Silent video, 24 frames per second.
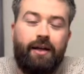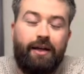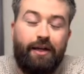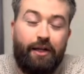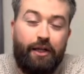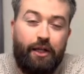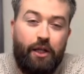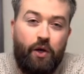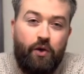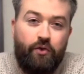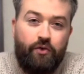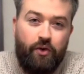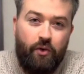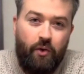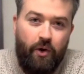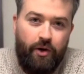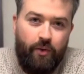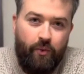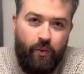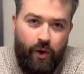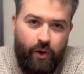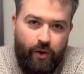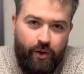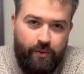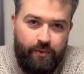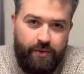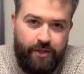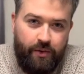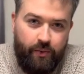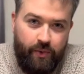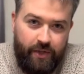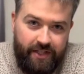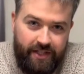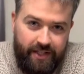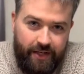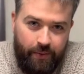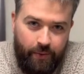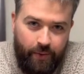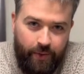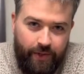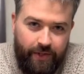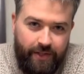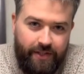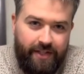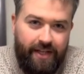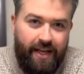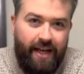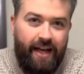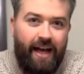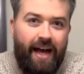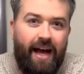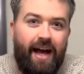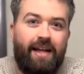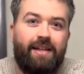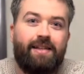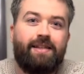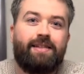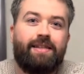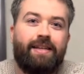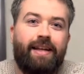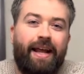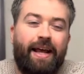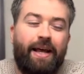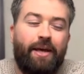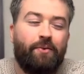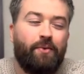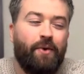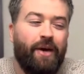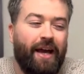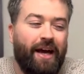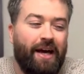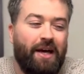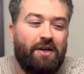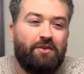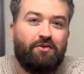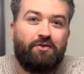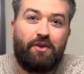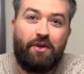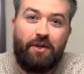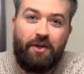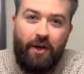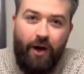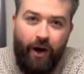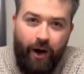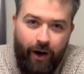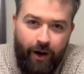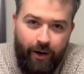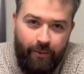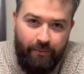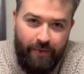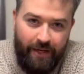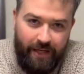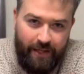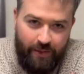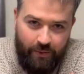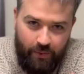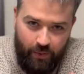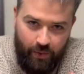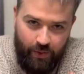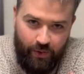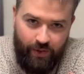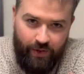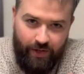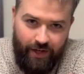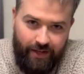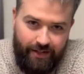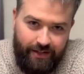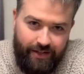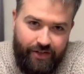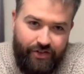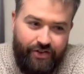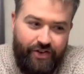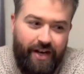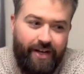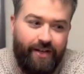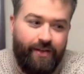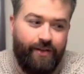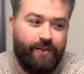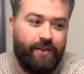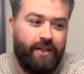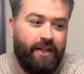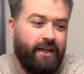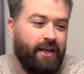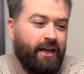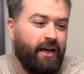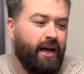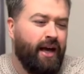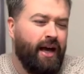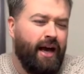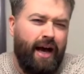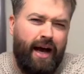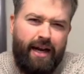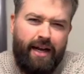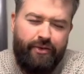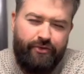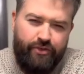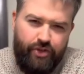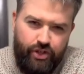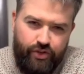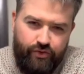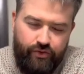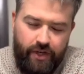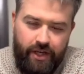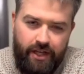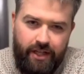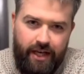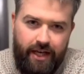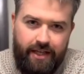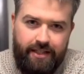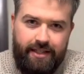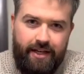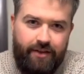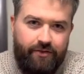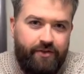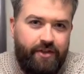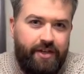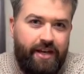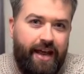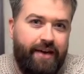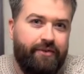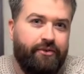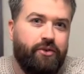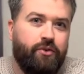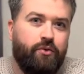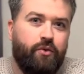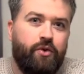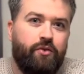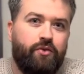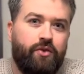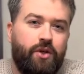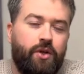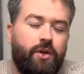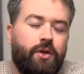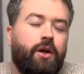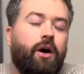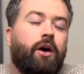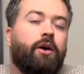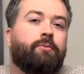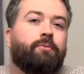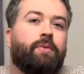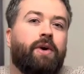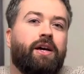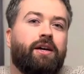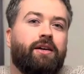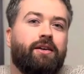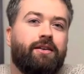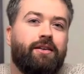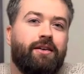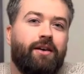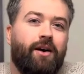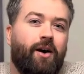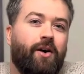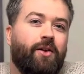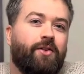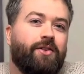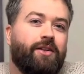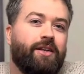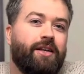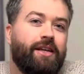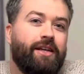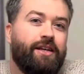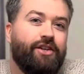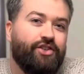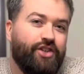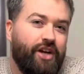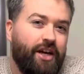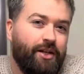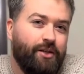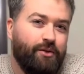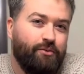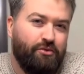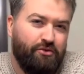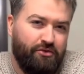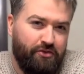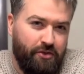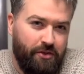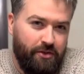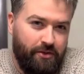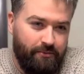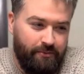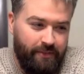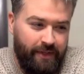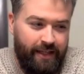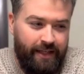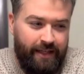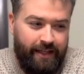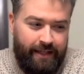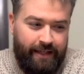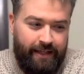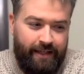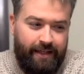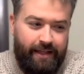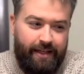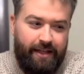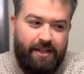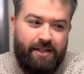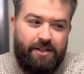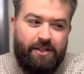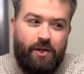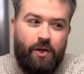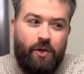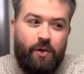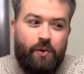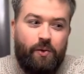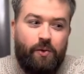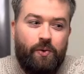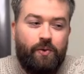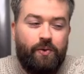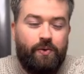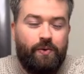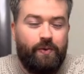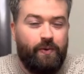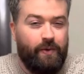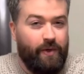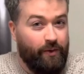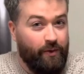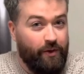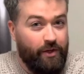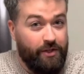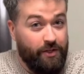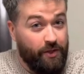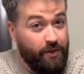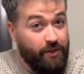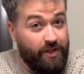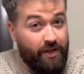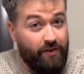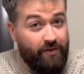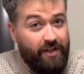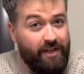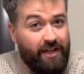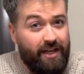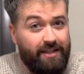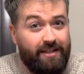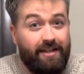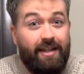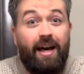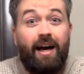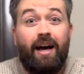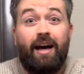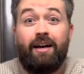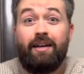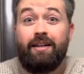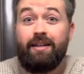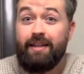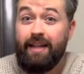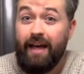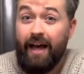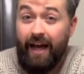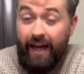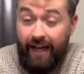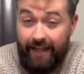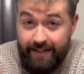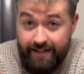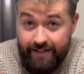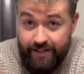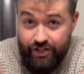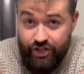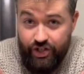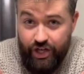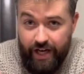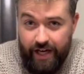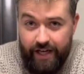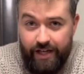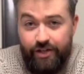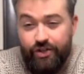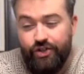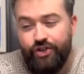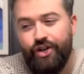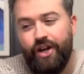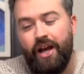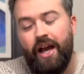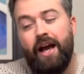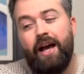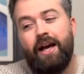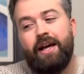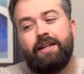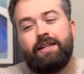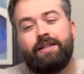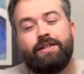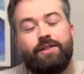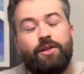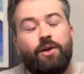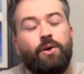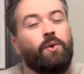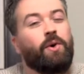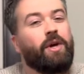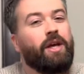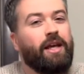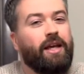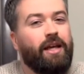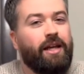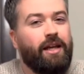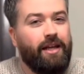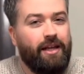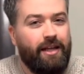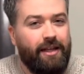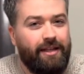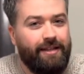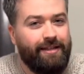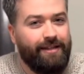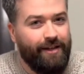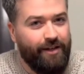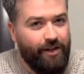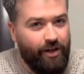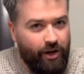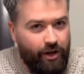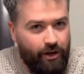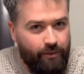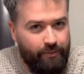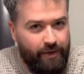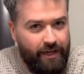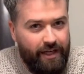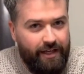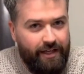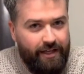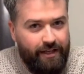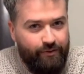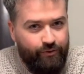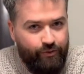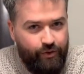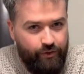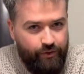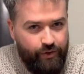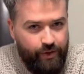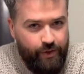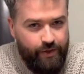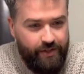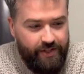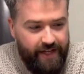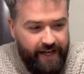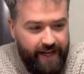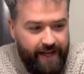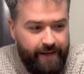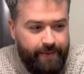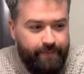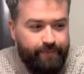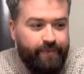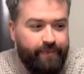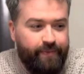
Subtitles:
Hello everyone and welcome to Whisky Wars, and today we have an Ardbeg war on the channel, and I've just realised I've never reviewed Ardbeg on the channel before. So as soon as I realised that, that had to change, and so here is an Ardbeg review today.